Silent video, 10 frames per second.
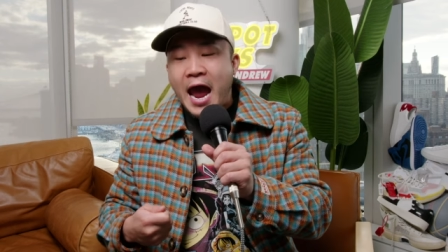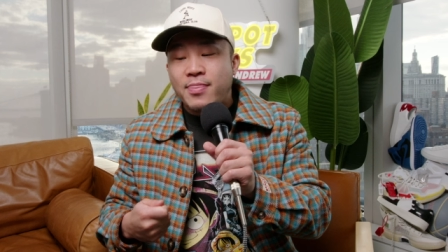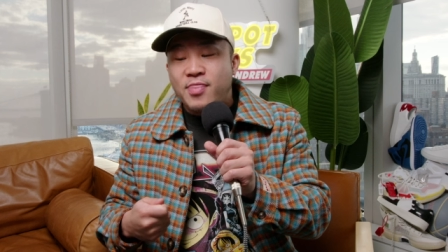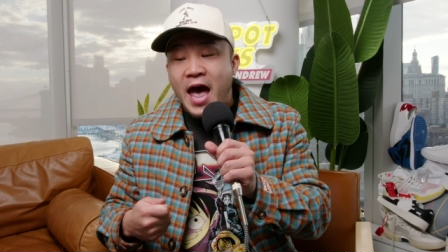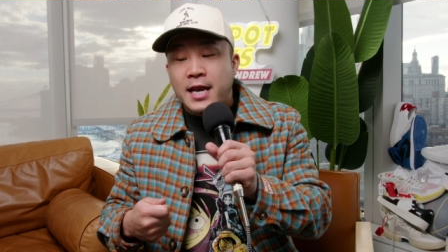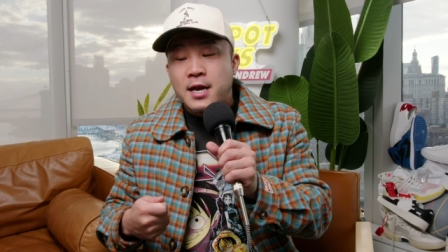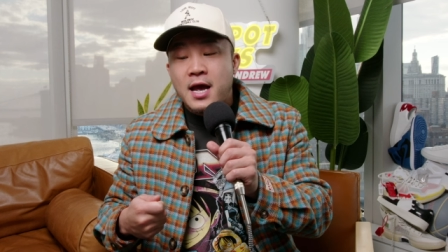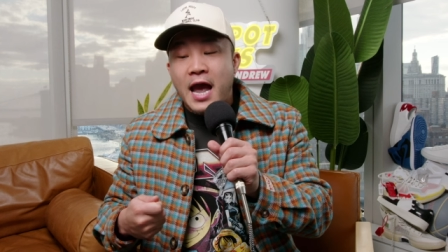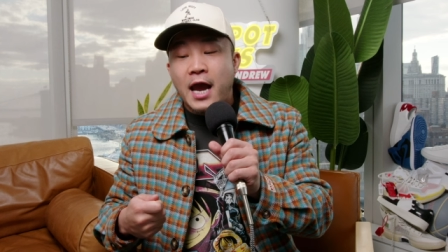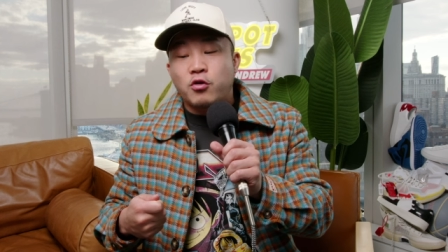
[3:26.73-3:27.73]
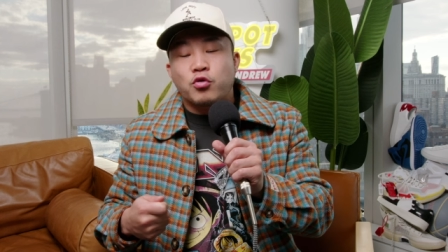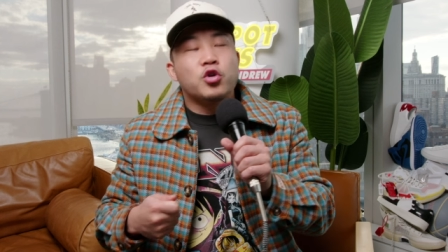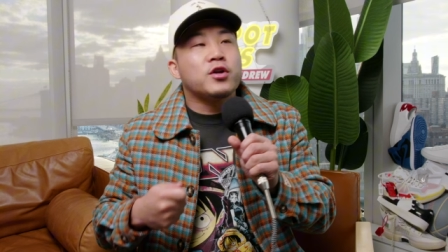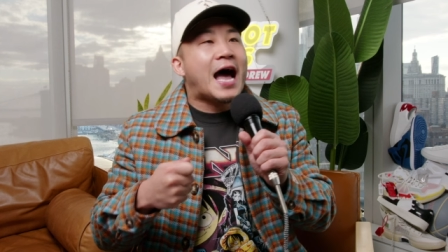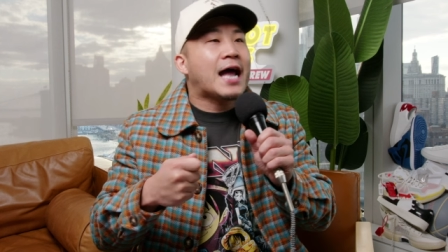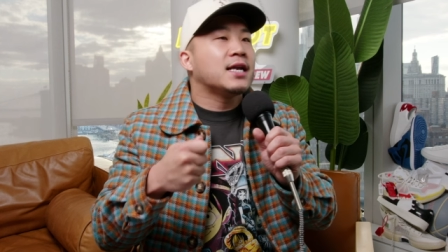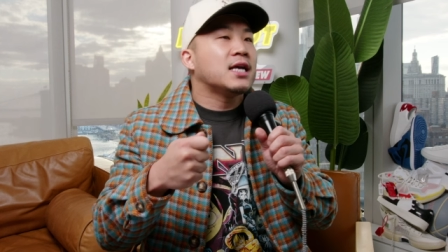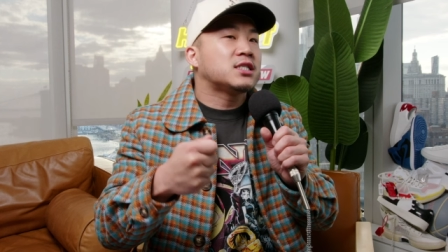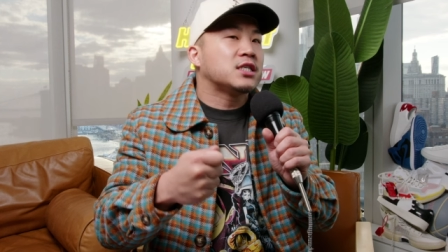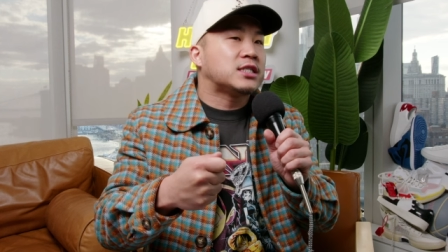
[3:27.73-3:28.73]
And then, Andrew, you're not
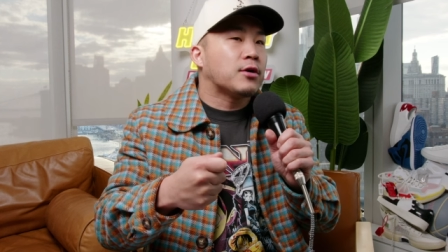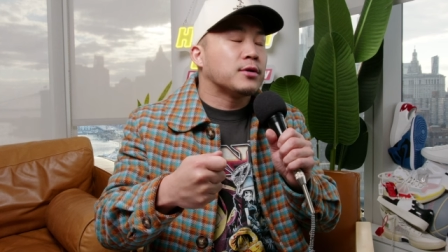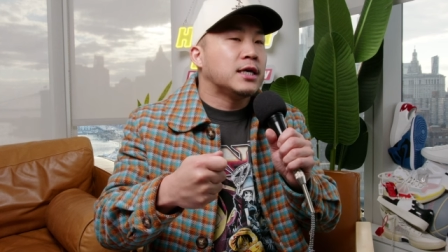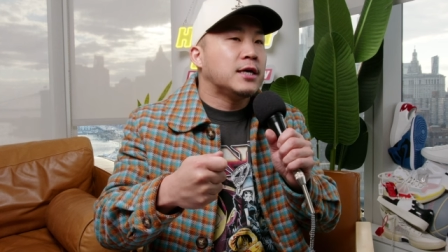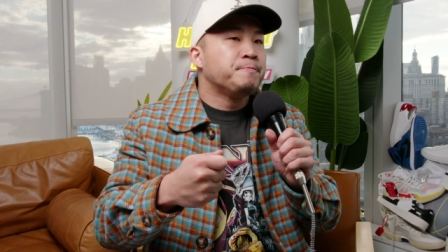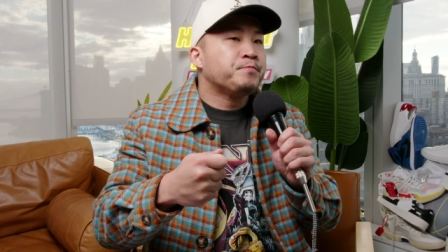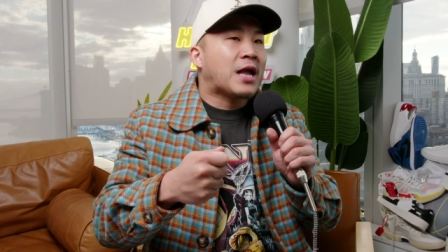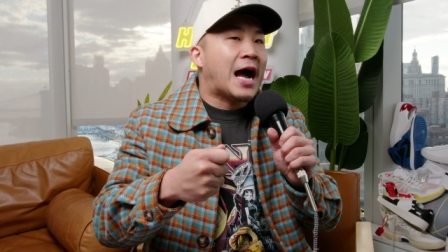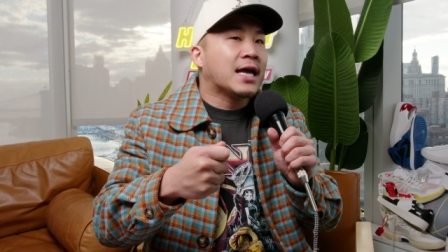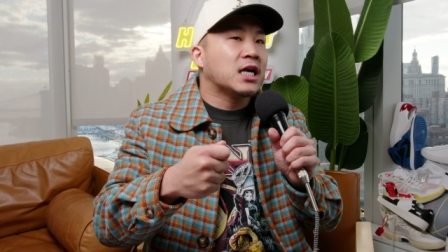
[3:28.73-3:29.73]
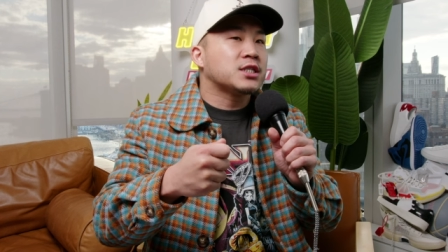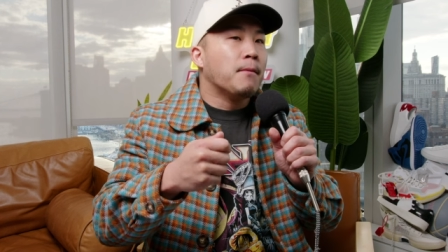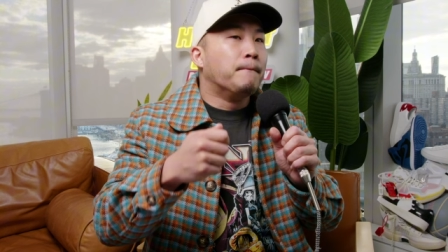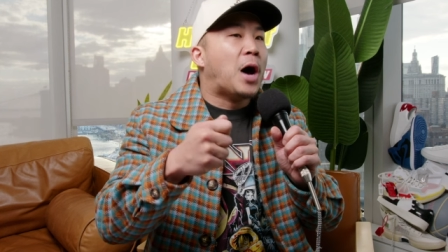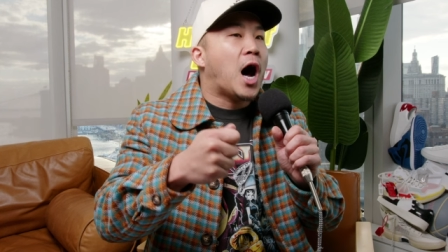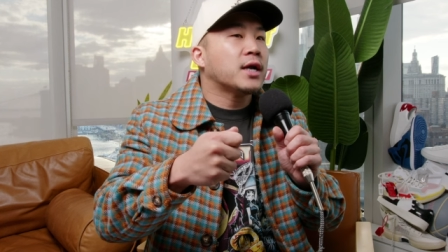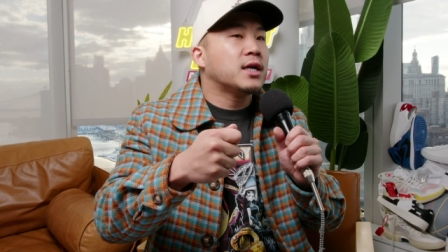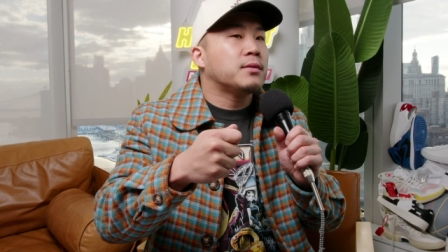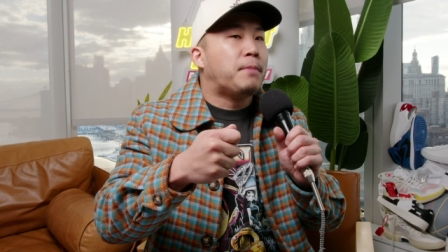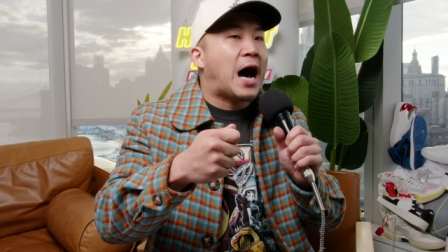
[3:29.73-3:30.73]
necessarily, I guess,
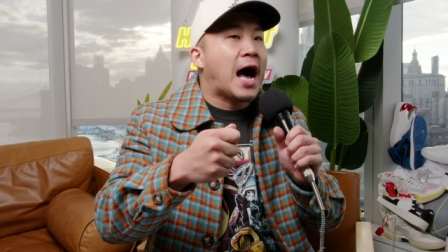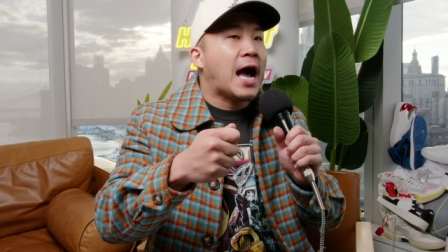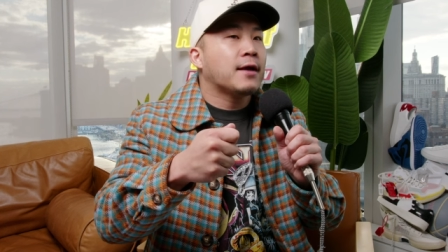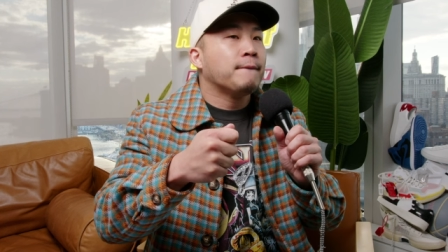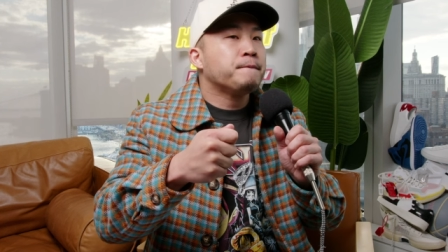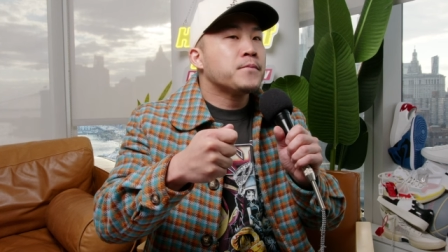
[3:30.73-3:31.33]
bonded by